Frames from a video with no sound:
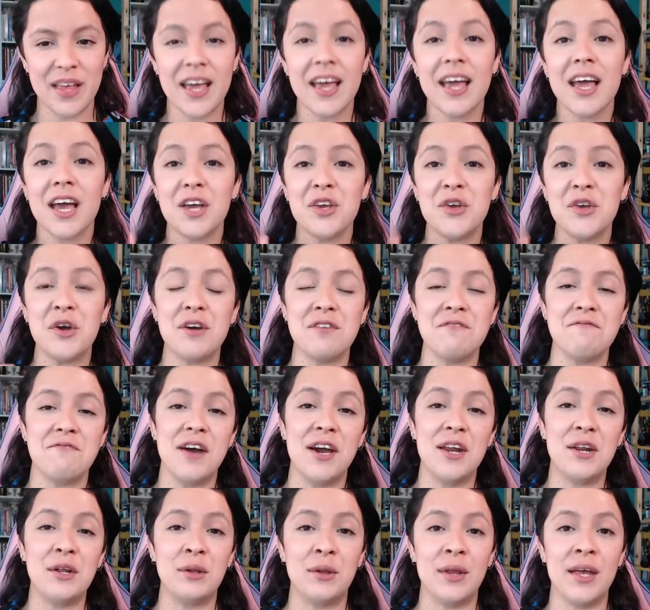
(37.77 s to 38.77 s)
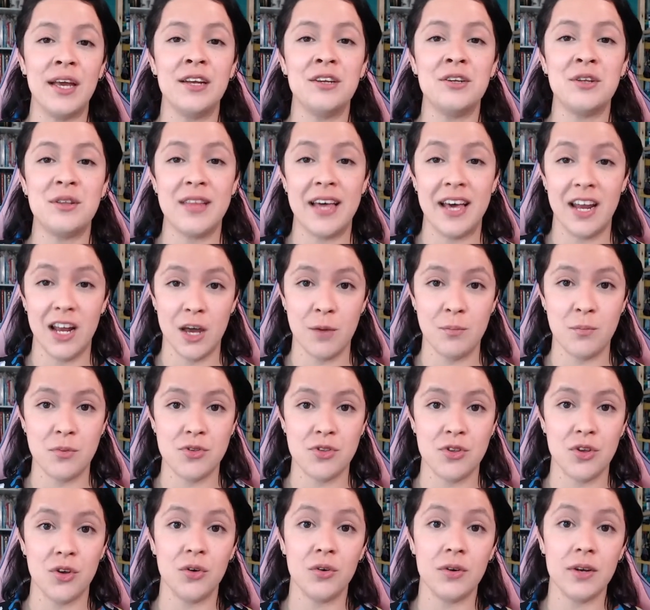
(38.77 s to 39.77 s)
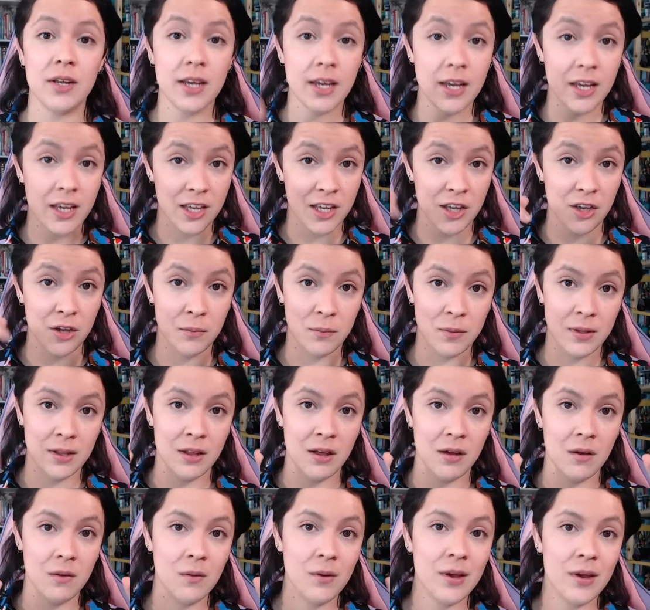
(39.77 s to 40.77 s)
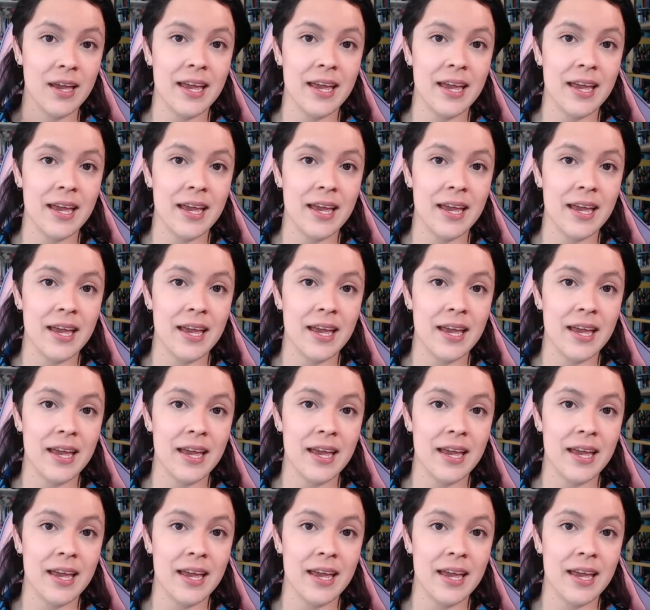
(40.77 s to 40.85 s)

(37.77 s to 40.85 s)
You can find a link to that episode here below